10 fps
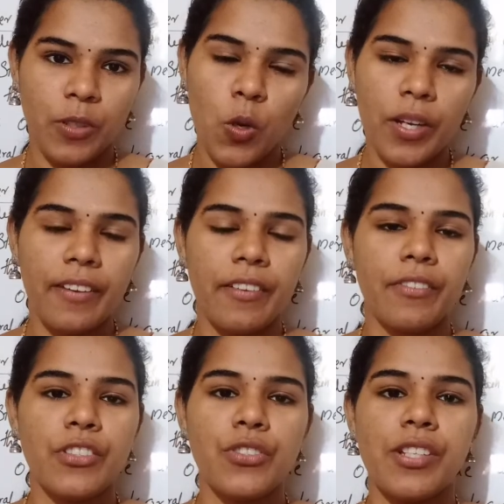Okay,
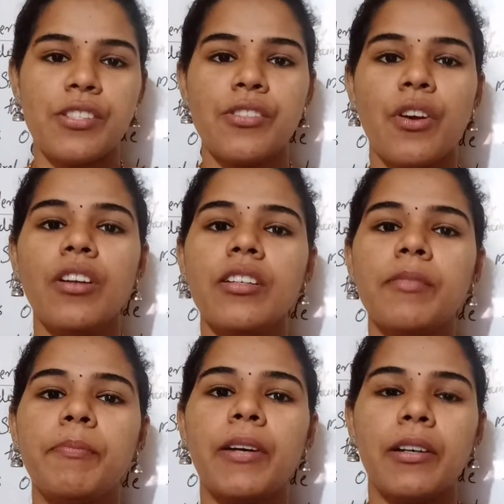which does not
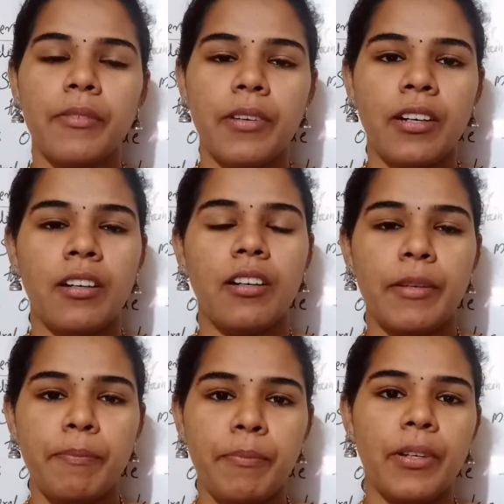
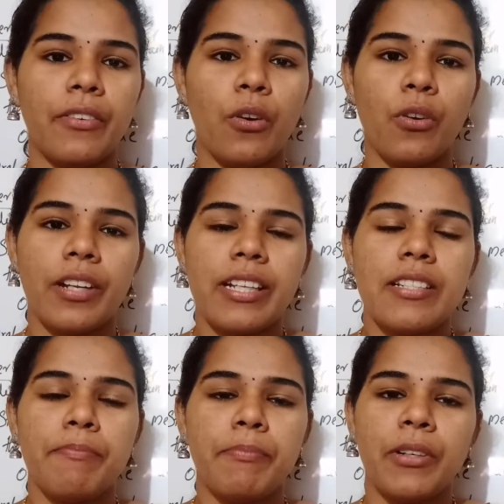
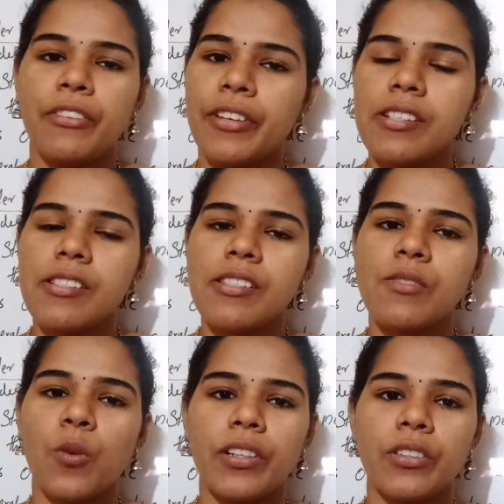it
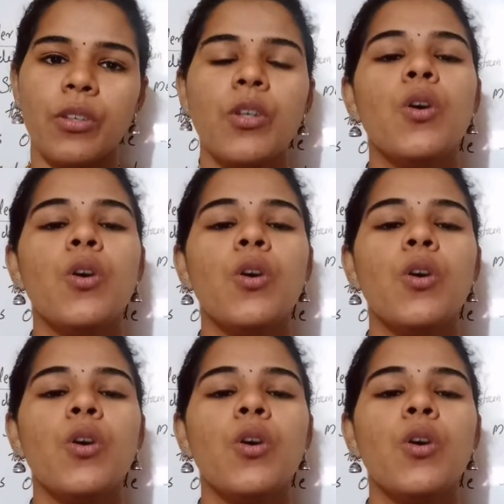impervious water